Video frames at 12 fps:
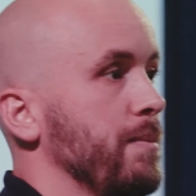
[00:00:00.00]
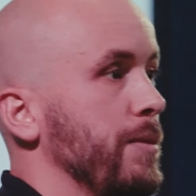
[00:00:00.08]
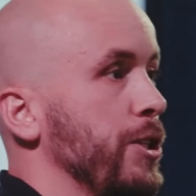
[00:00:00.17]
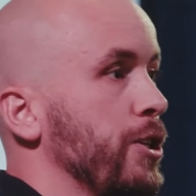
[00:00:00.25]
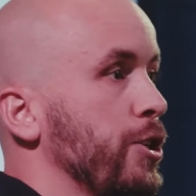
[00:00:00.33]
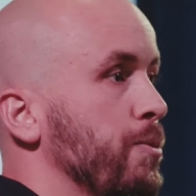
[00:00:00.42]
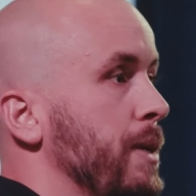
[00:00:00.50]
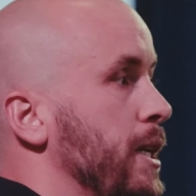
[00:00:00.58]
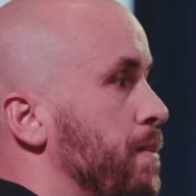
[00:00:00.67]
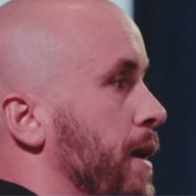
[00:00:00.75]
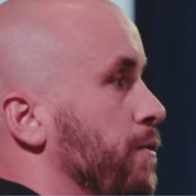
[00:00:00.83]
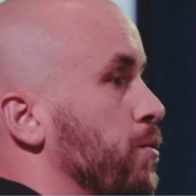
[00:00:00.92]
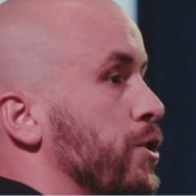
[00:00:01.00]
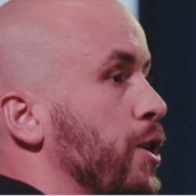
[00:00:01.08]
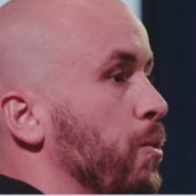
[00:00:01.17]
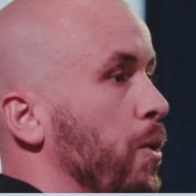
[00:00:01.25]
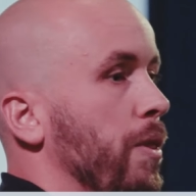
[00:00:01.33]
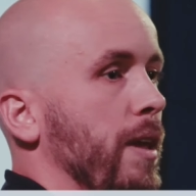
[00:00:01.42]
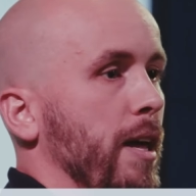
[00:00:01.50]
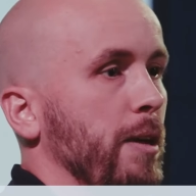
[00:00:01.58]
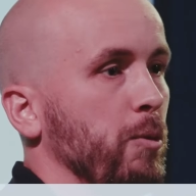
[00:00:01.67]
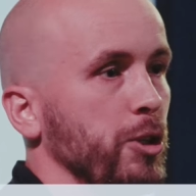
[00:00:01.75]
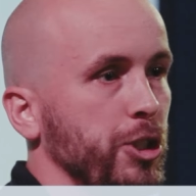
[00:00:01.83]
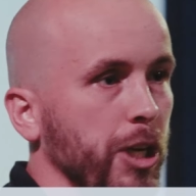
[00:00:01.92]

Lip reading: These social media platforms don't want that. They want